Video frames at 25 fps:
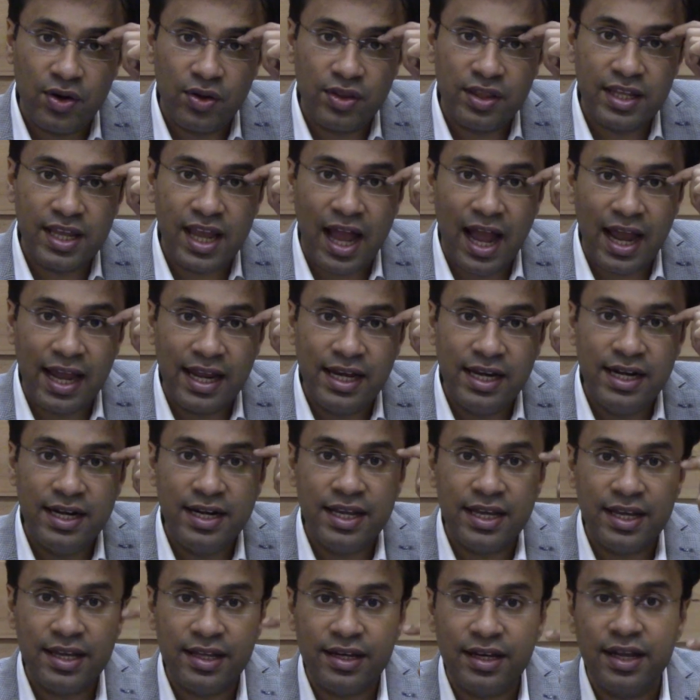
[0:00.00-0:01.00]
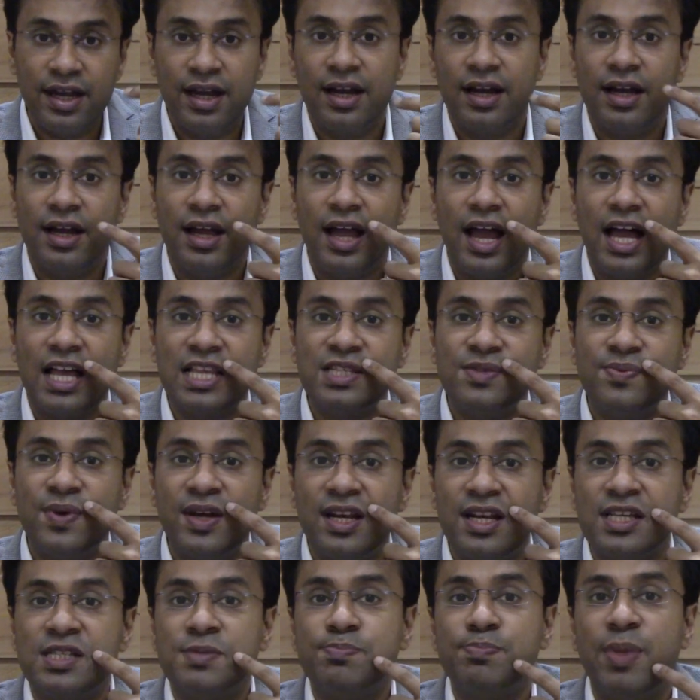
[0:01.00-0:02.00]
on the eyelid area as
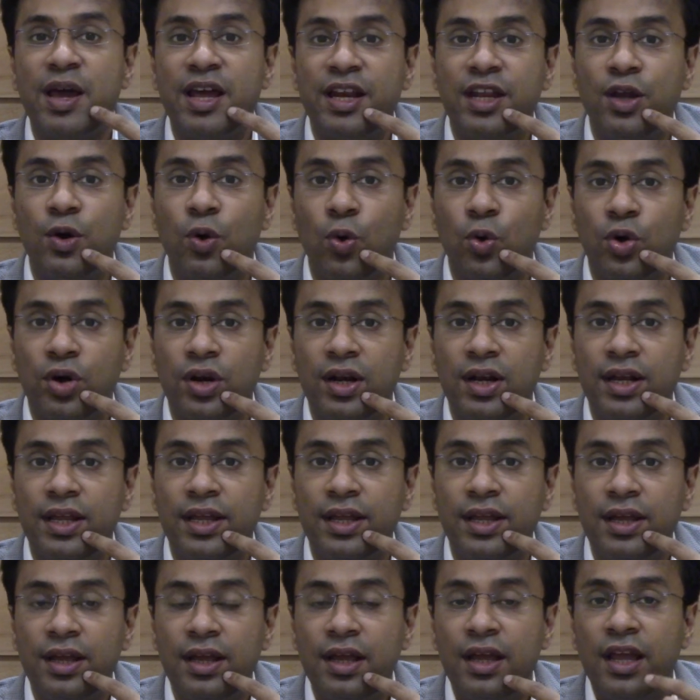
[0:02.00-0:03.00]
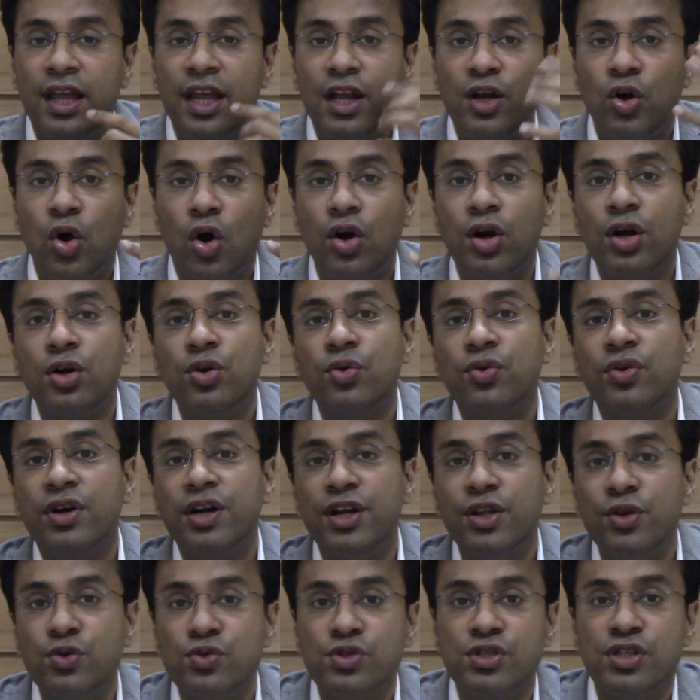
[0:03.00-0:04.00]
well as periorally in order to
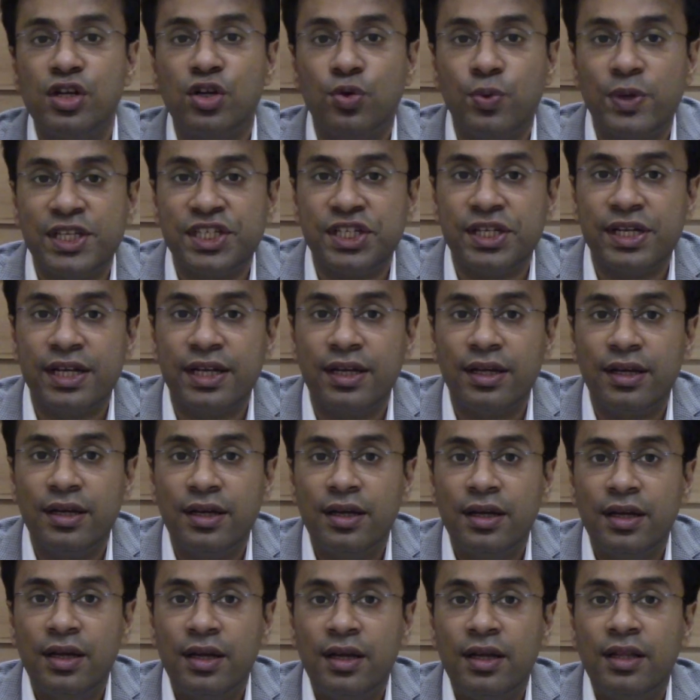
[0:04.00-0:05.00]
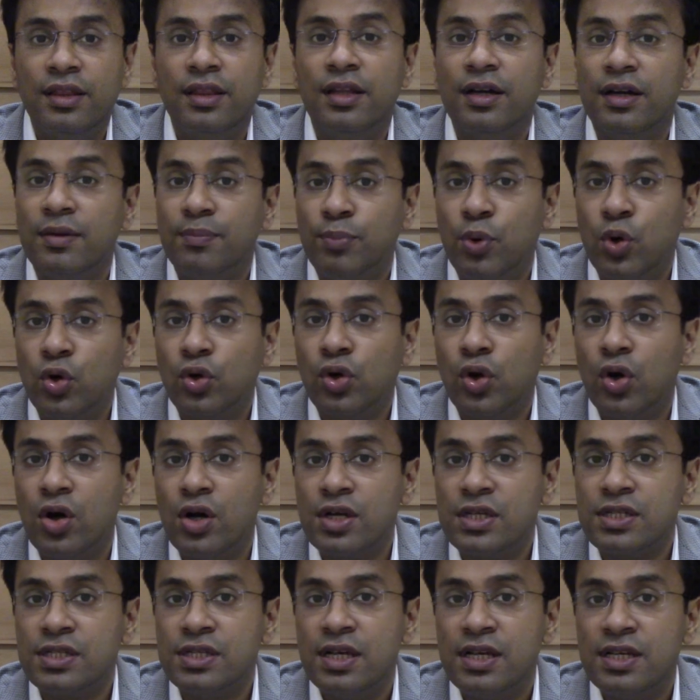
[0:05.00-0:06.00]
reduce the twitching. The
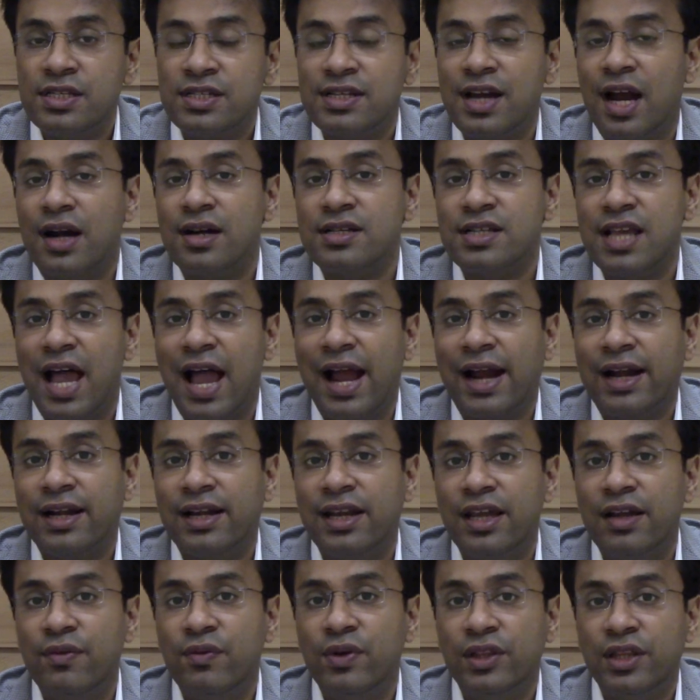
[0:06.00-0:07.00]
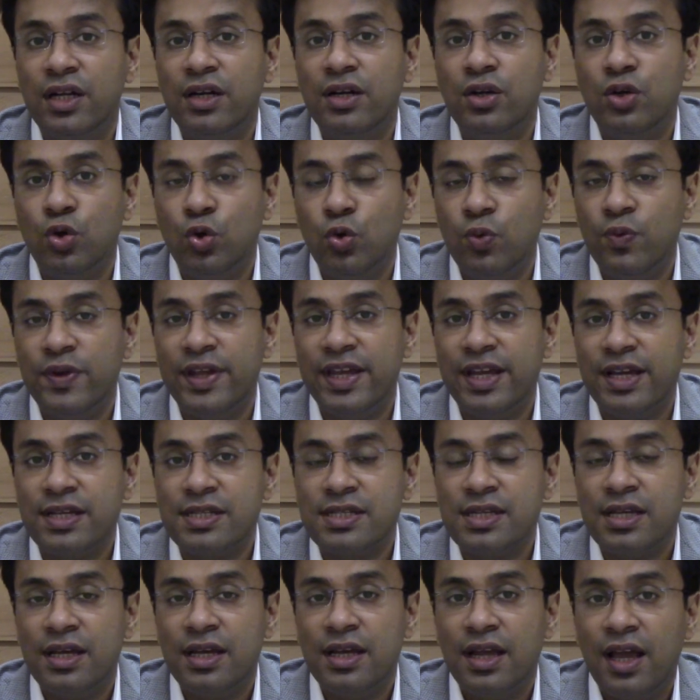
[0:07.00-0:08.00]
Botox starts acting within 2
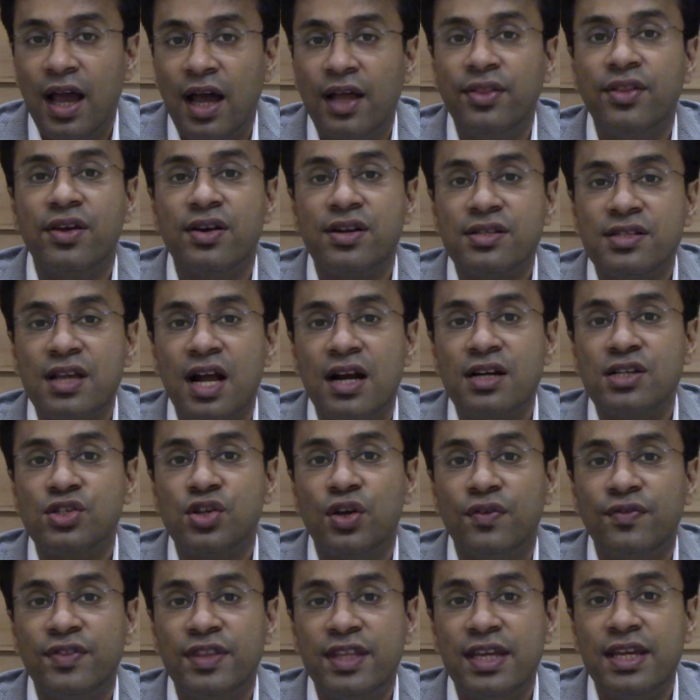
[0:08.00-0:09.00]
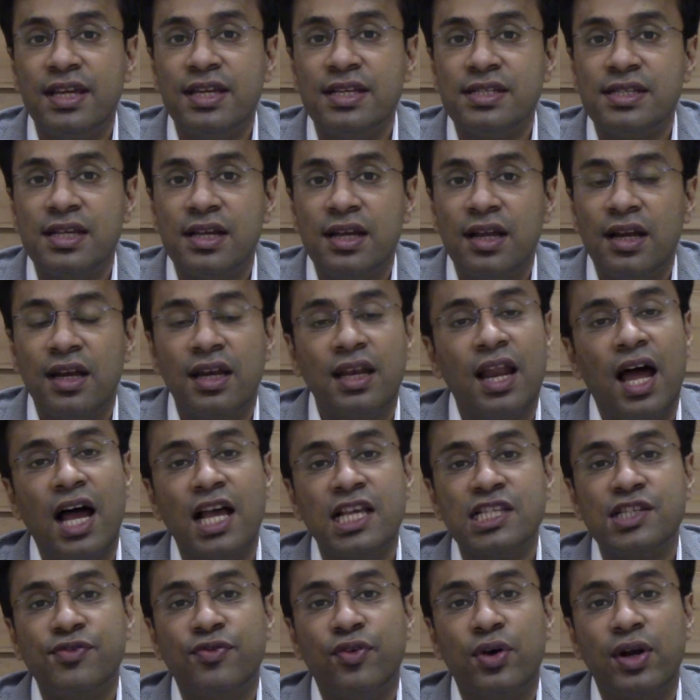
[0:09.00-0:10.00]
weeks, and the results of these
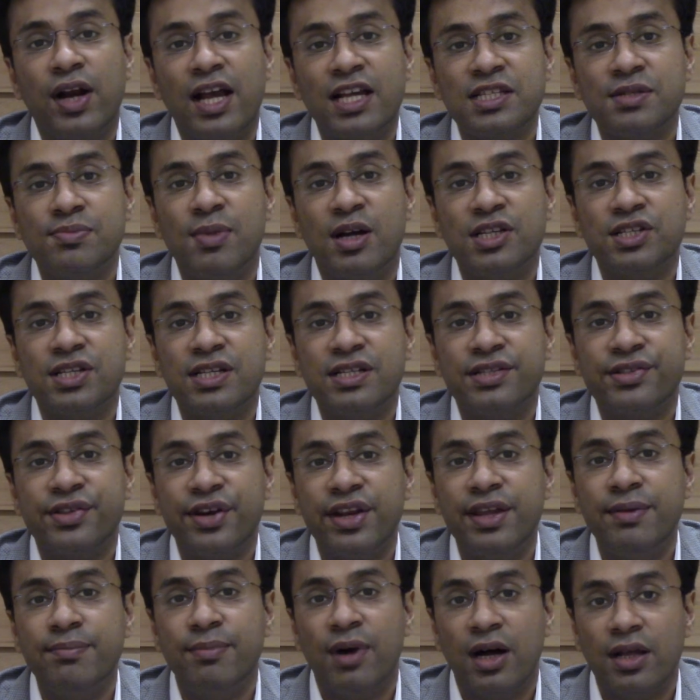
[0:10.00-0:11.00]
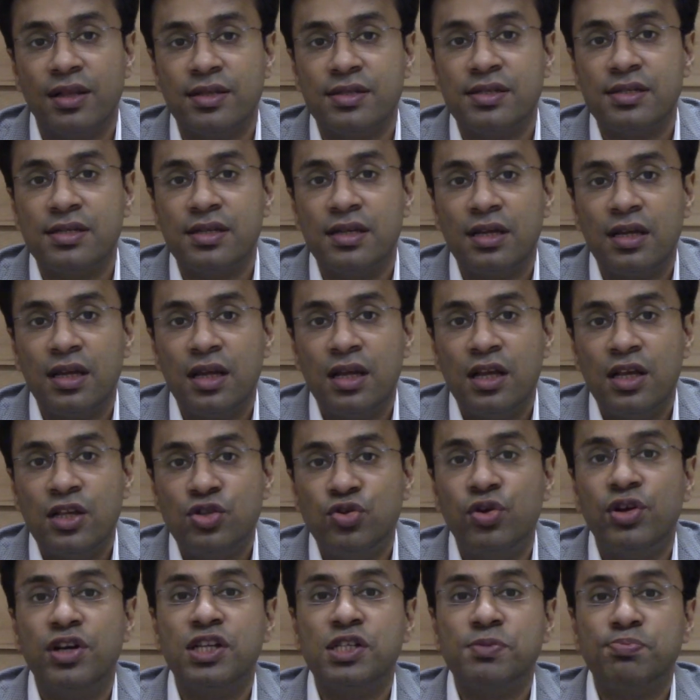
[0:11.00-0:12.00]
last for as much as 3 months.
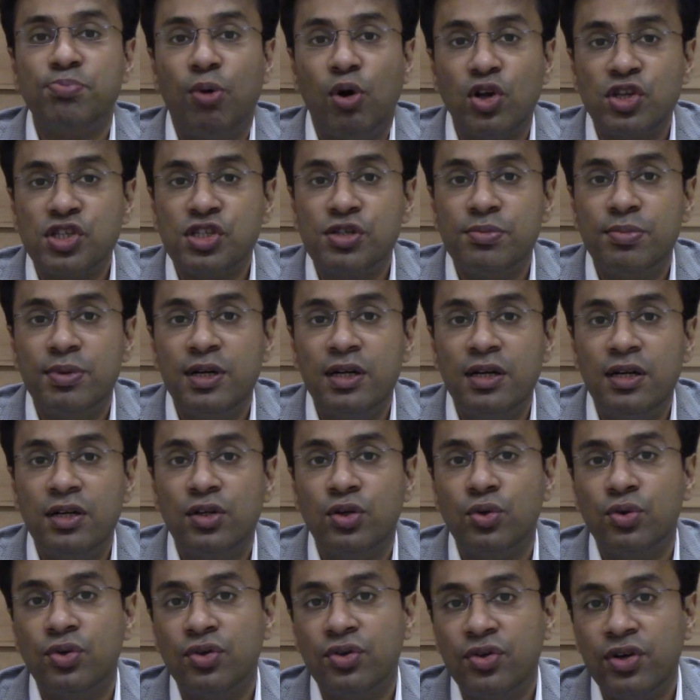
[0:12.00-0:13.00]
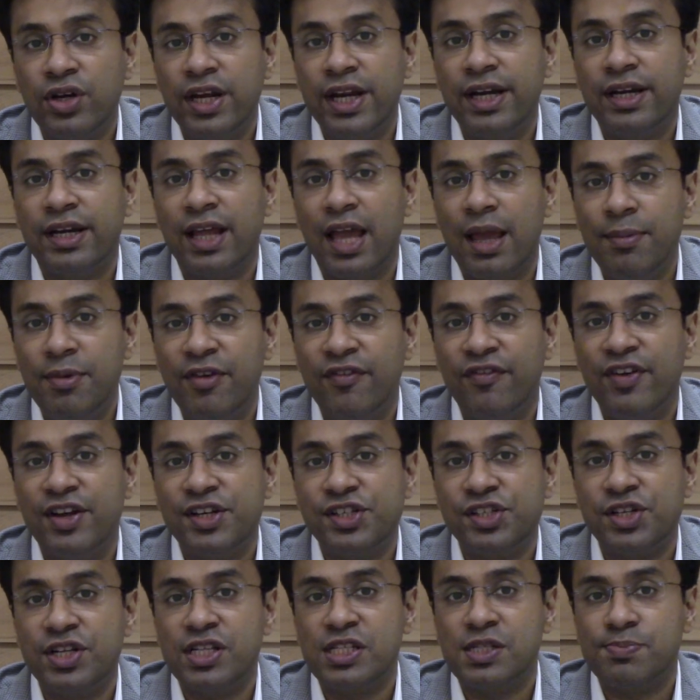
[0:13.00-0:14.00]
So it is possible to treat
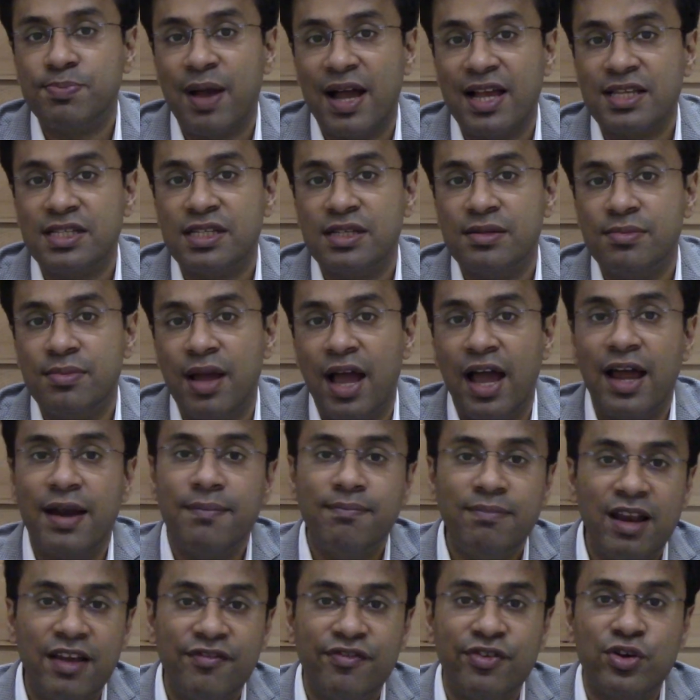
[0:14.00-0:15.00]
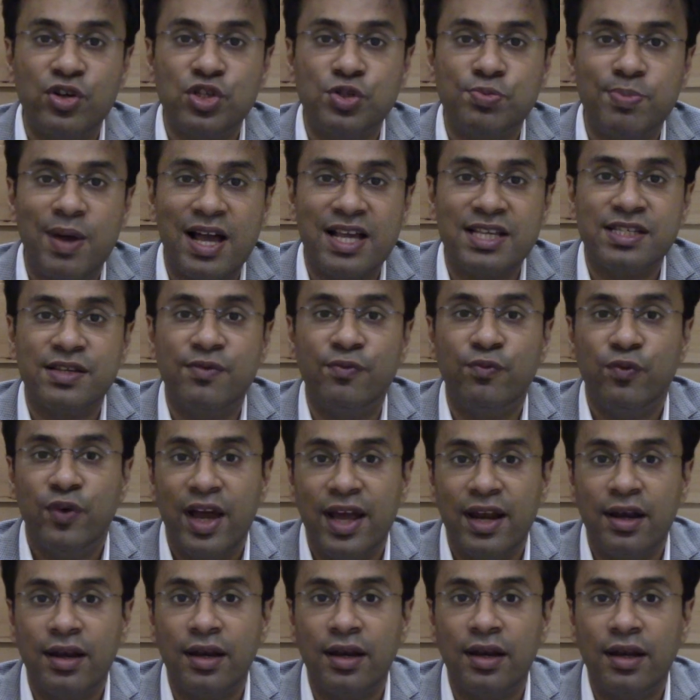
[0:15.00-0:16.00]
hemifacial spasm and blepharospasm
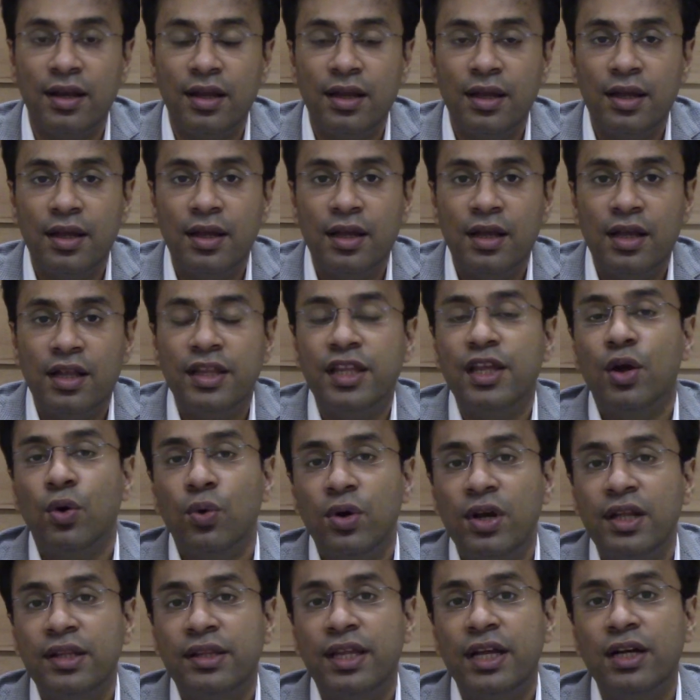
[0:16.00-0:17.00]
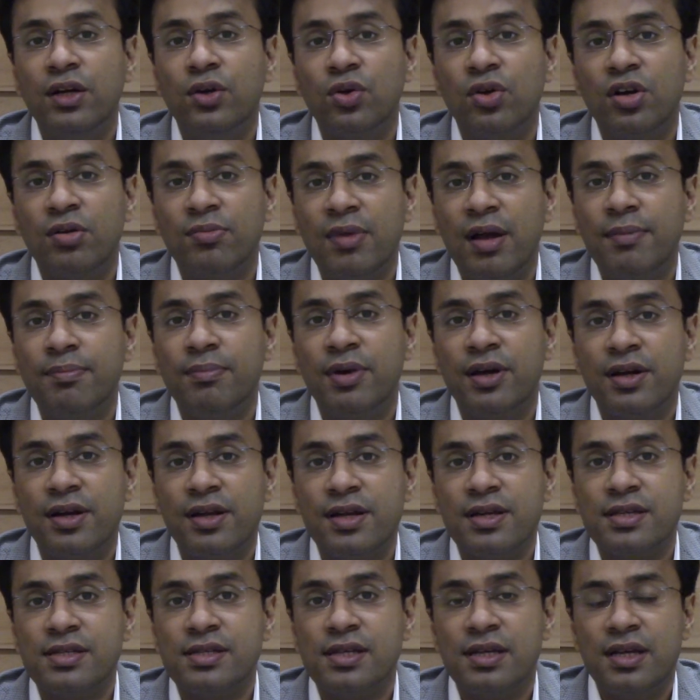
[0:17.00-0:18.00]
well. The only thing to remember
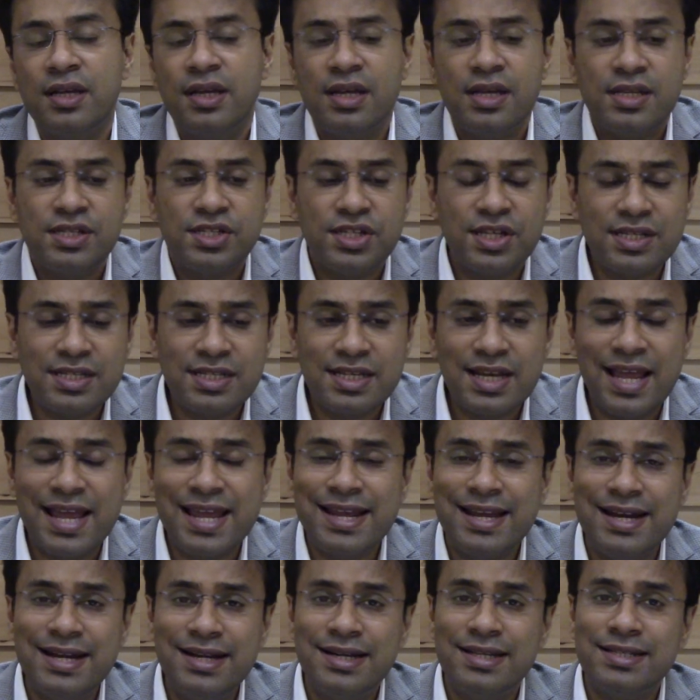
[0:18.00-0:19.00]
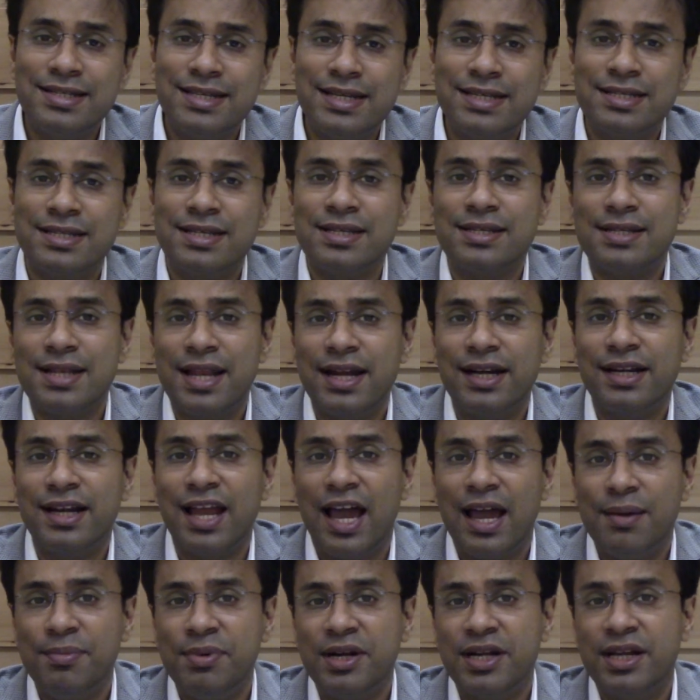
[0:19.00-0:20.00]
is, just like in diseases like
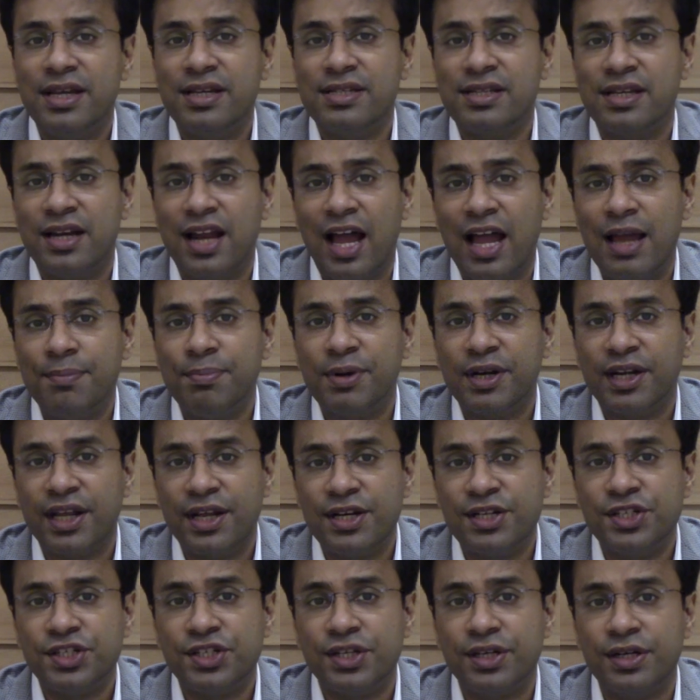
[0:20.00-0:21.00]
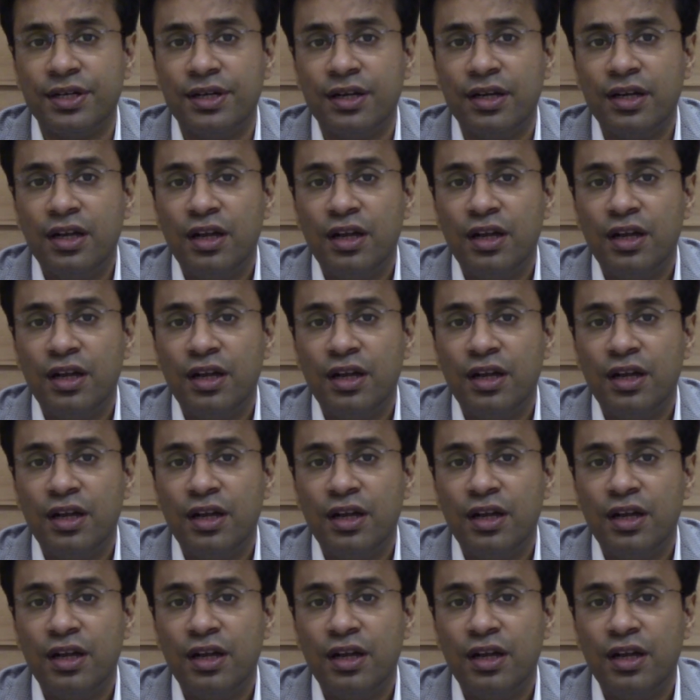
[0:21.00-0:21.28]
diabetes and hypertension,